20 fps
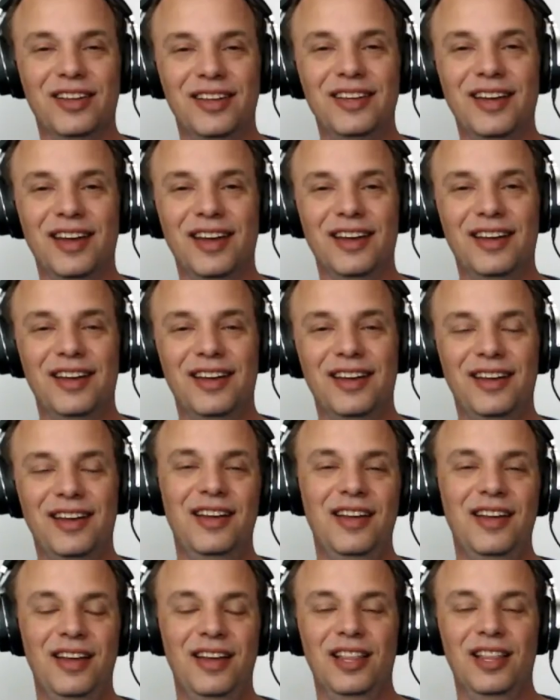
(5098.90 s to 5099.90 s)
Yeah. No.
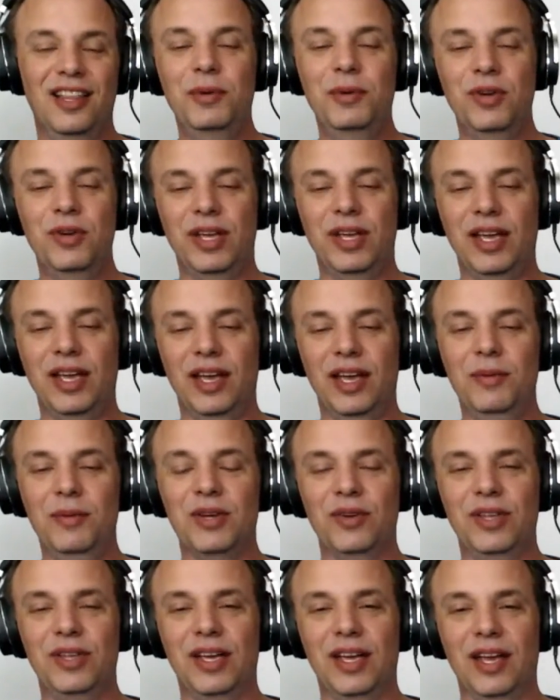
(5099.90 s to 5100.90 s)
Let me do it
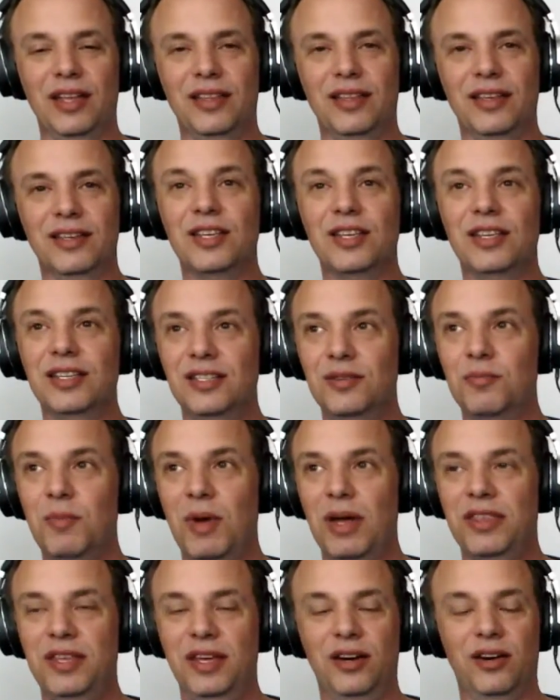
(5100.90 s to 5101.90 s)
again. This is
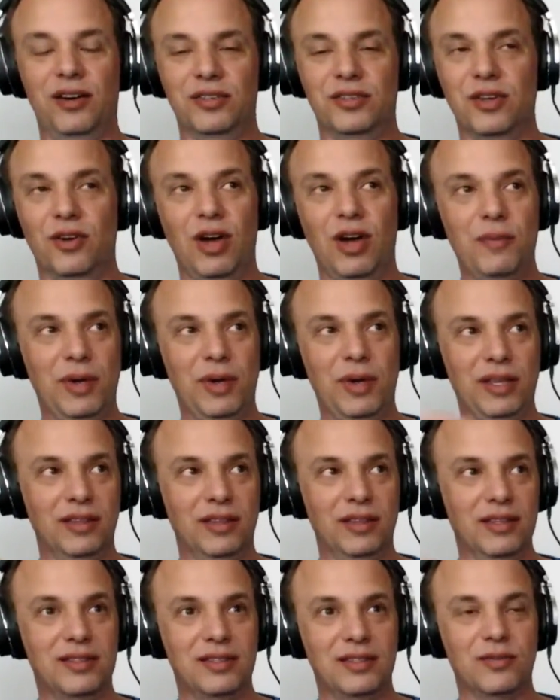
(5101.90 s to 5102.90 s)
my theater. So I mean,
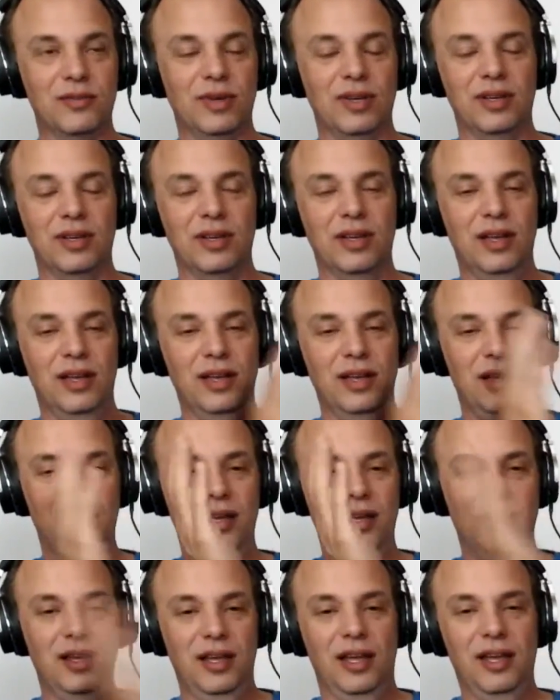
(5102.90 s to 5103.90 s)
this is what.
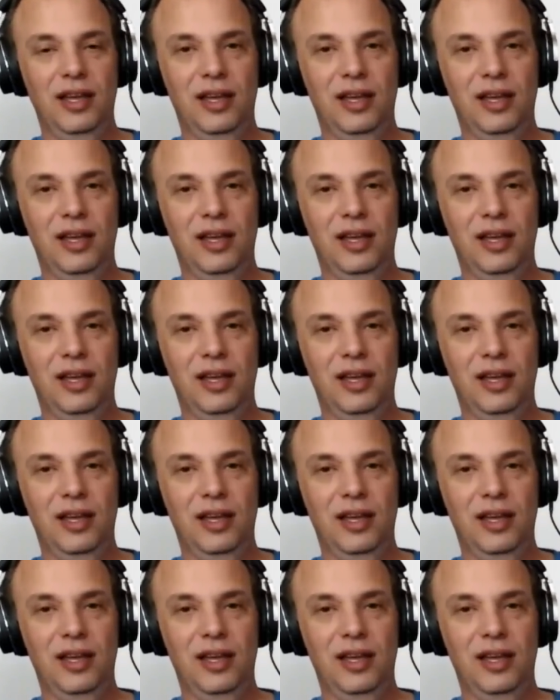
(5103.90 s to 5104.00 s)
I